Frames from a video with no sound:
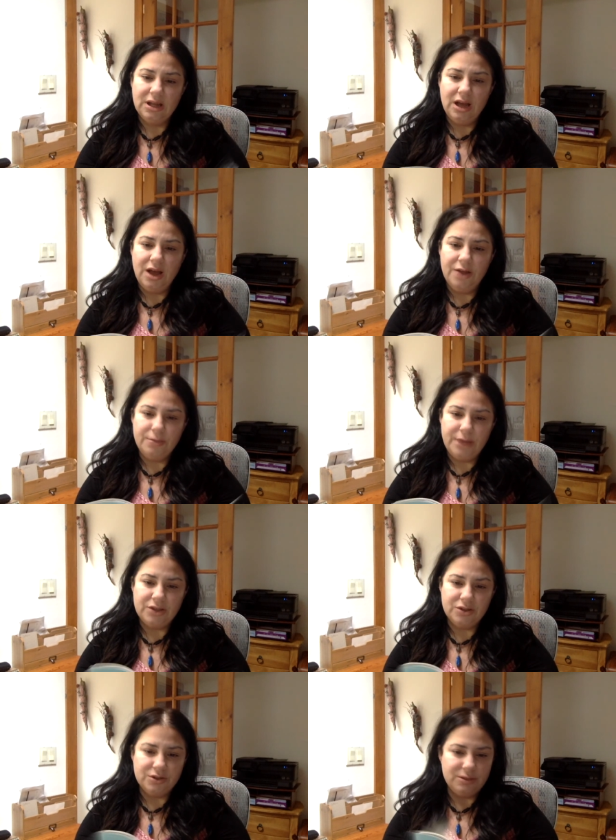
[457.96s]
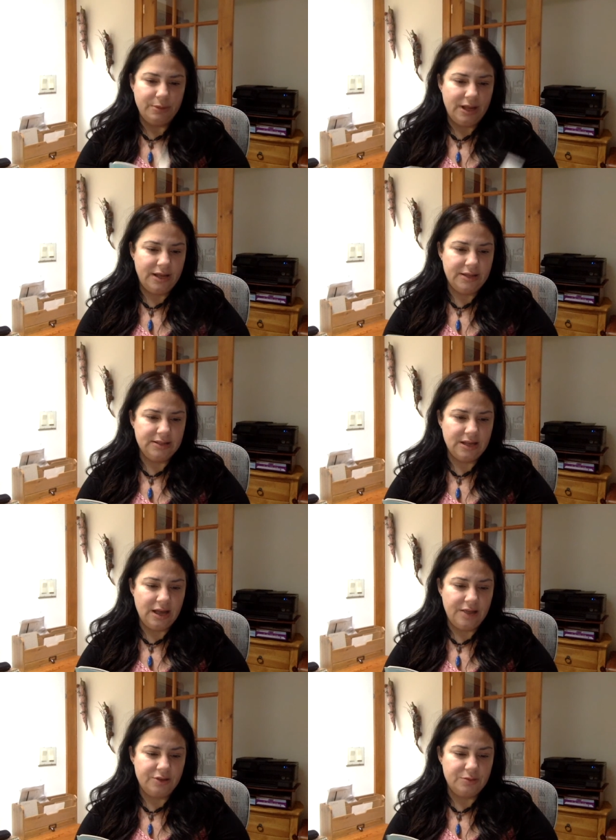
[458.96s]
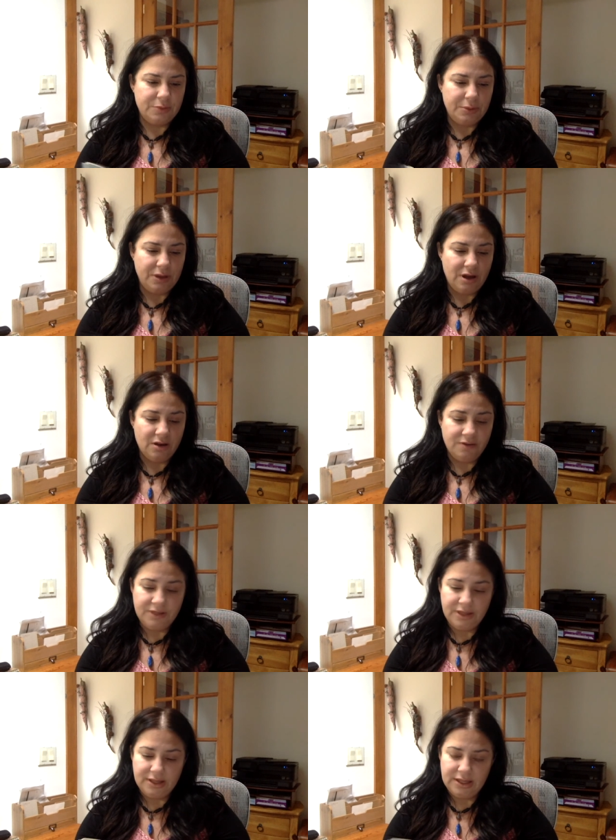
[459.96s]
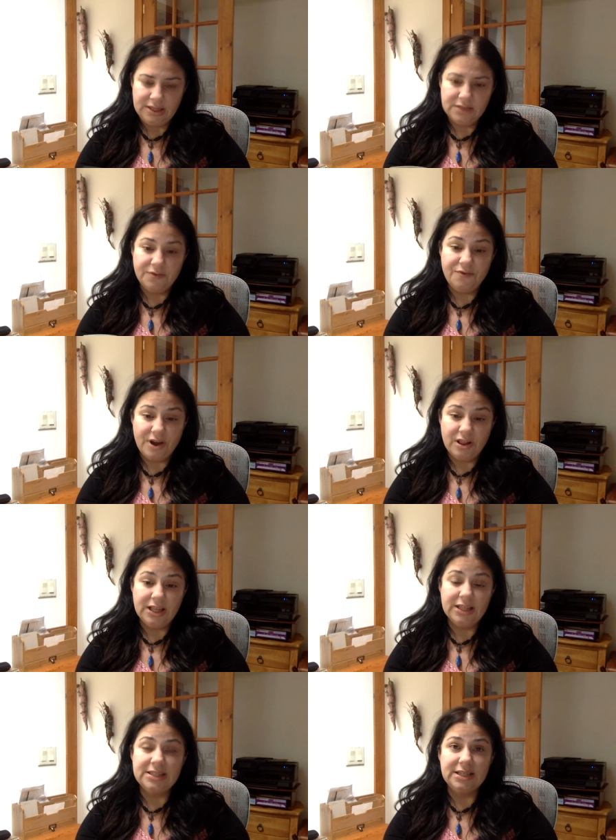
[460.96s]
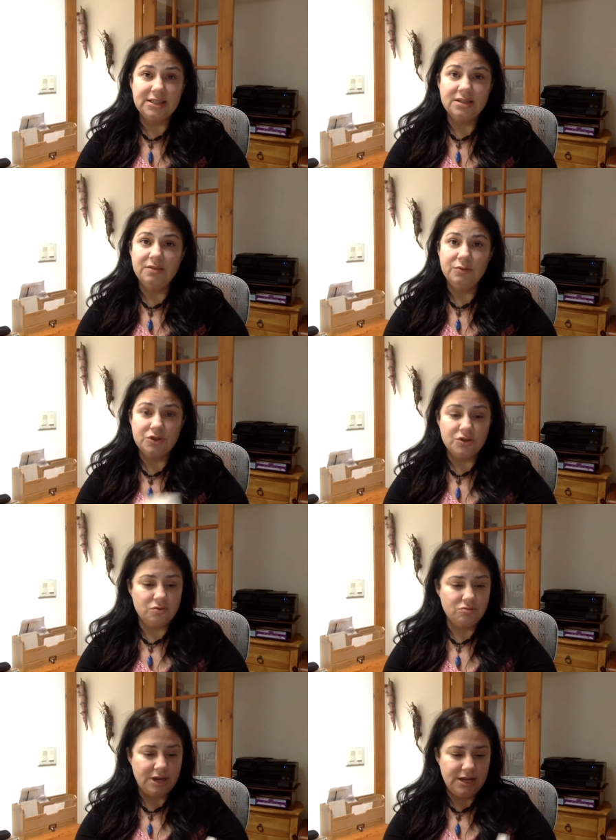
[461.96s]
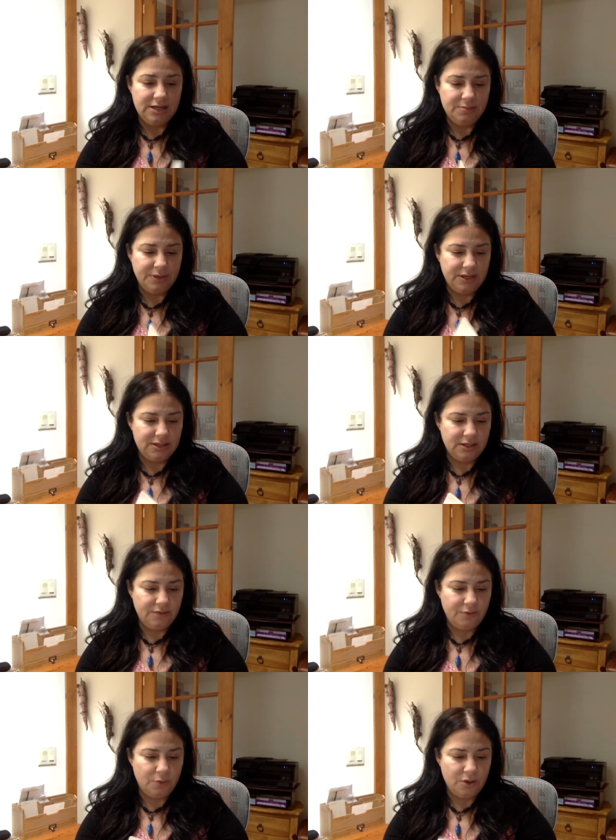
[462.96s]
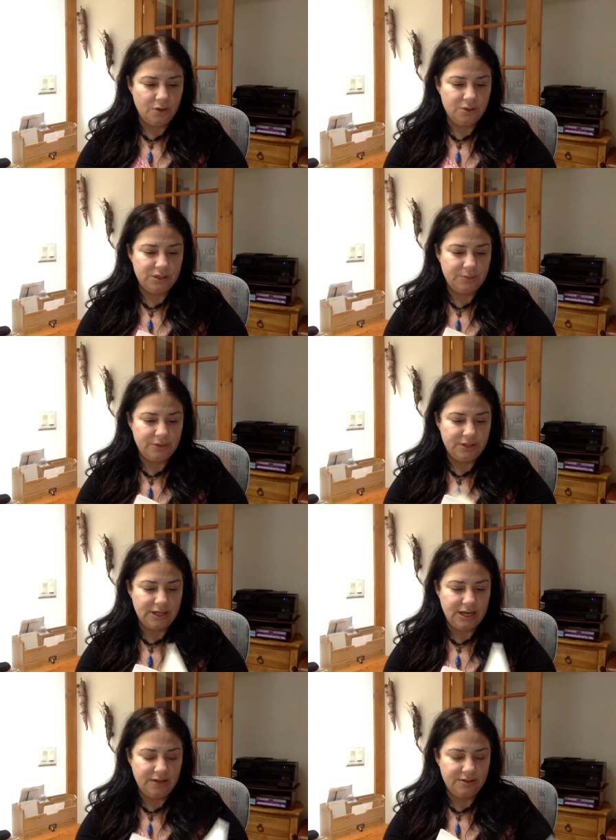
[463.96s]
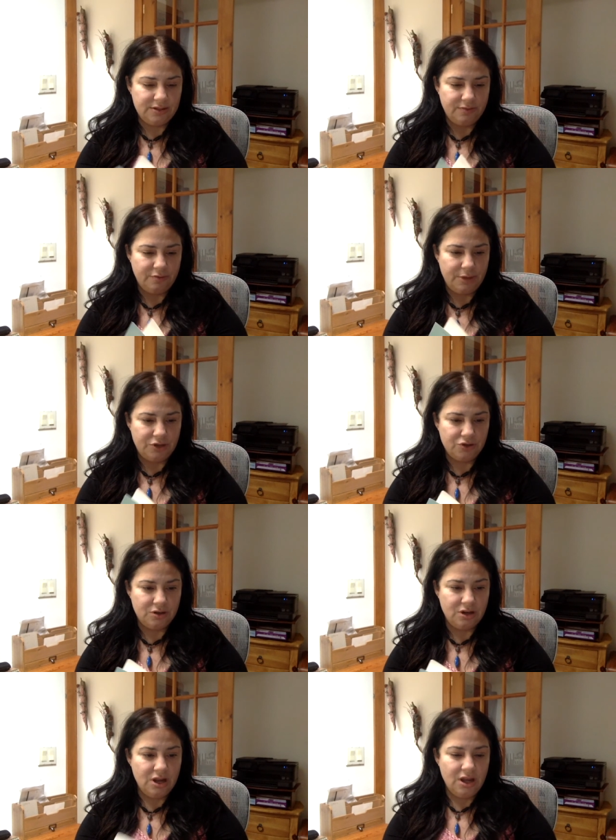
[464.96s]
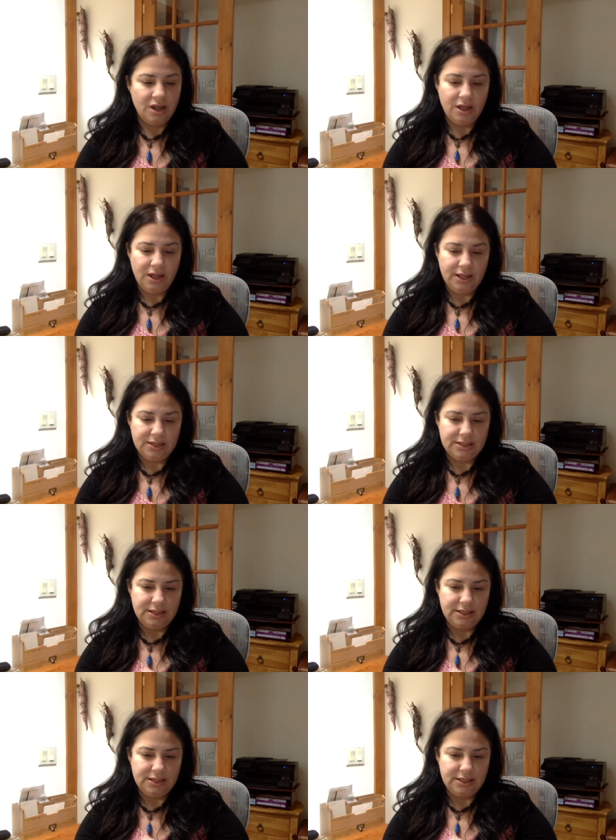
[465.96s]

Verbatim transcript: Other magical supplies, uh, there's a bibliography that is fairly extensive, which is great because if you want to go deeper into any of this information, it's